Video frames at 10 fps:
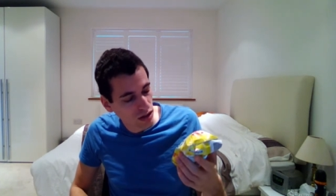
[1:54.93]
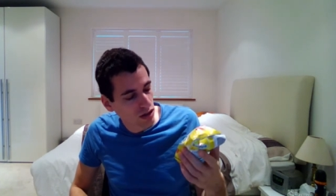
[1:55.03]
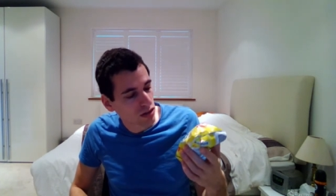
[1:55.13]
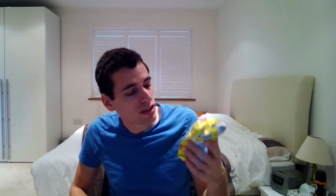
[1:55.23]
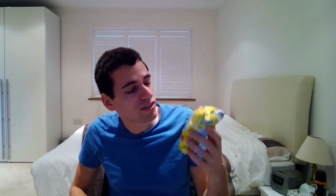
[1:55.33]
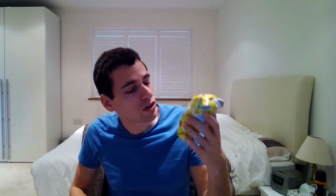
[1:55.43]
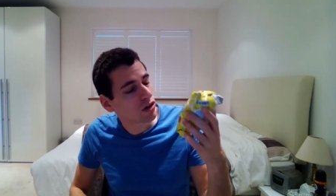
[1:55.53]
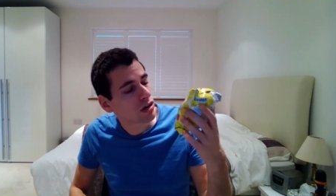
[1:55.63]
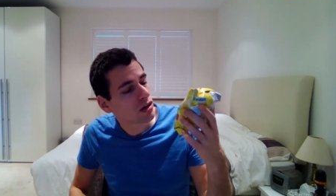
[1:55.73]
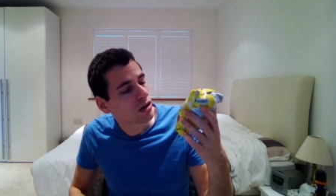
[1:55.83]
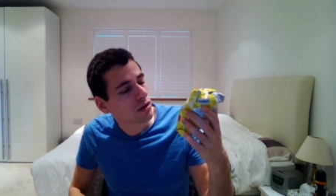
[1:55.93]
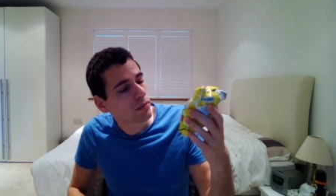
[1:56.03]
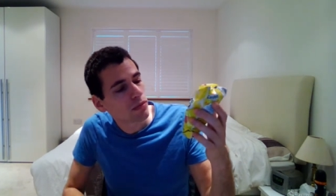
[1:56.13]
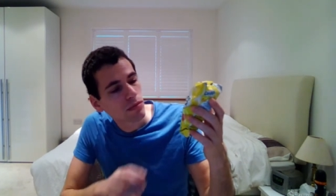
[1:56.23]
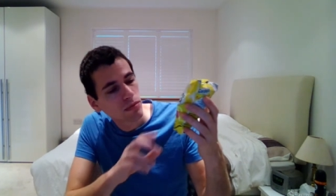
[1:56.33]
These are
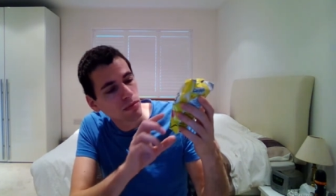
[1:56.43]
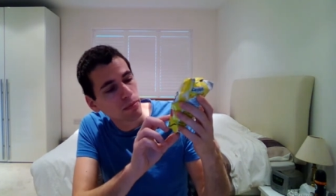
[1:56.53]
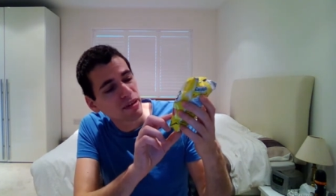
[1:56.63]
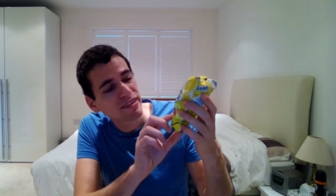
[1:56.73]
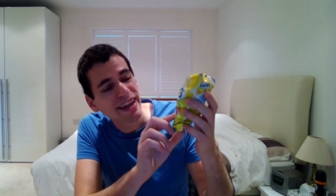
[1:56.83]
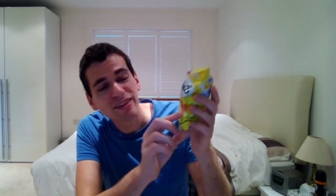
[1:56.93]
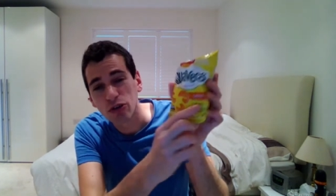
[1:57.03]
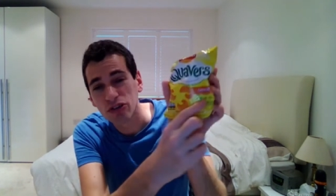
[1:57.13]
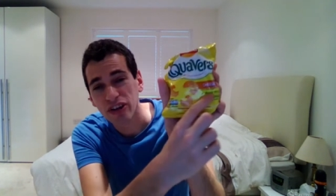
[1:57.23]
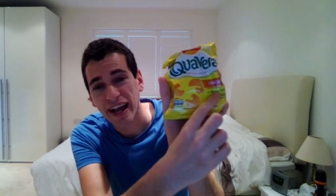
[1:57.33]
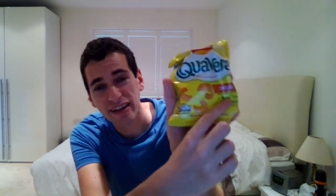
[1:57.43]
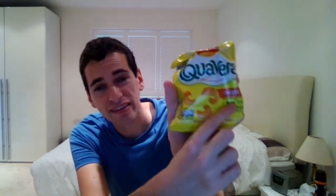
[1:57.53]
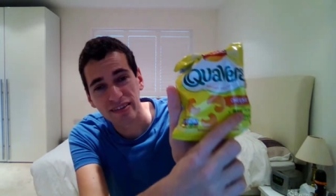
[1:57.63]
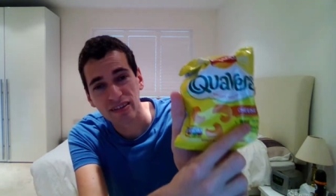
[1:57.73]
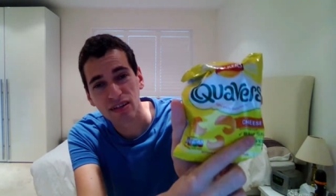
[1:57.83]
potato snacks,
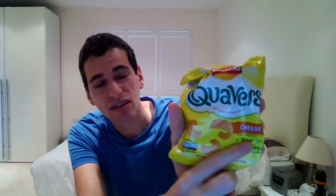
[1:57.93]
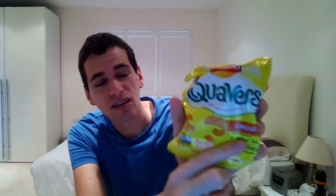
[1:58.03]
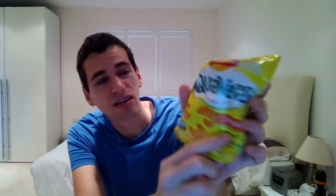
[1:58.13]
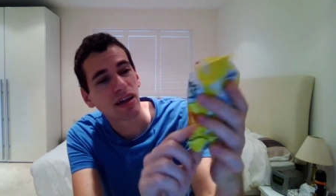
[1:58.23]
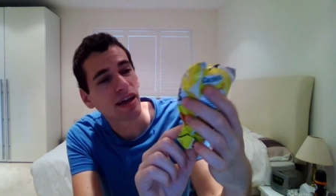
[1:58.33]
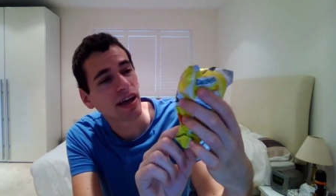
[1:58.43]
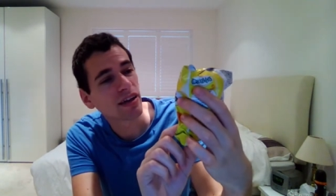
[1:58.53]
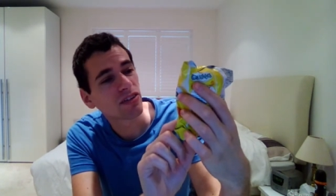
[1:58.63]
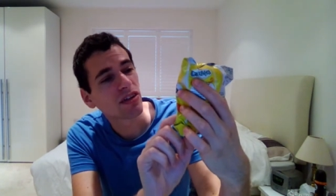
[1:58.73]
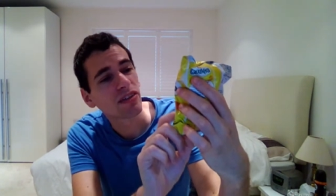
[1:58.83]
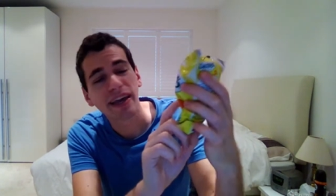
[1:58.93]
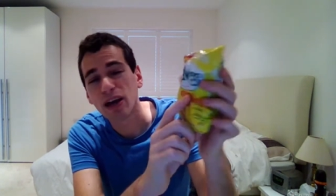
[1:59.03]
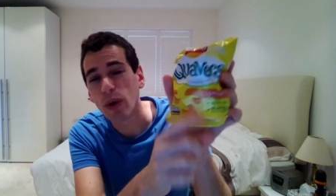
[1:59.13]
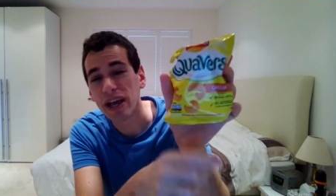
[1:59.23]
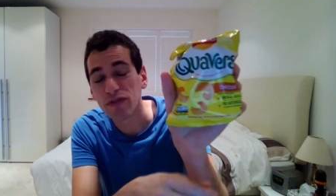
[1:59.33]
and they're
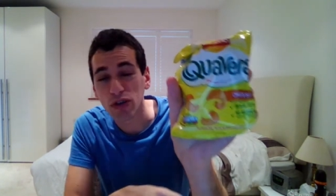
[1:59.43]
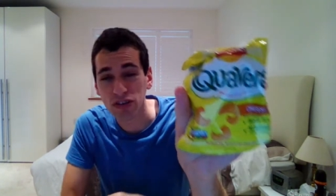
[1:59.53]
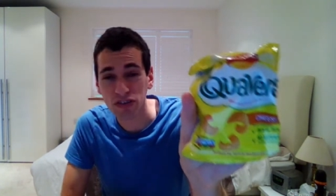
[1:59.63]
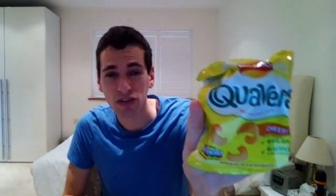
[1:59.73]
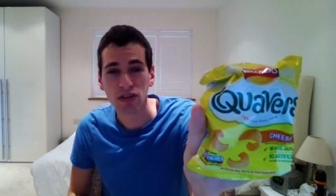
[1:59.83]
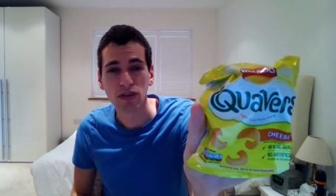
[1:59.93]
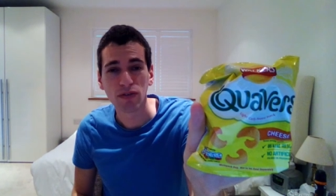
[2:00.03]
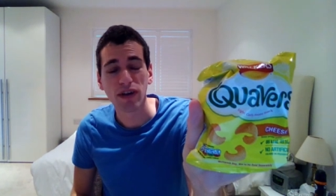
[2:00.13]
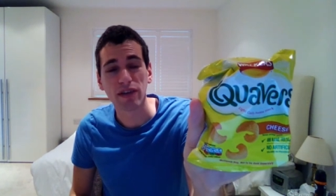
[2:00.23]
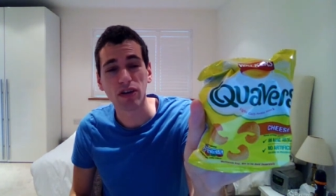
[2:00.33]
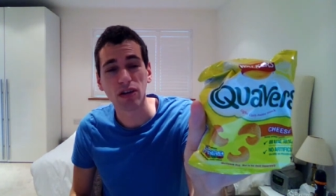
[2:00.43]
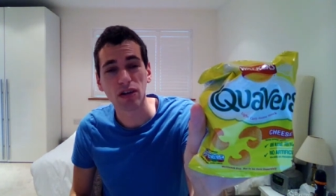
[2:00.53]
Quavers flavour.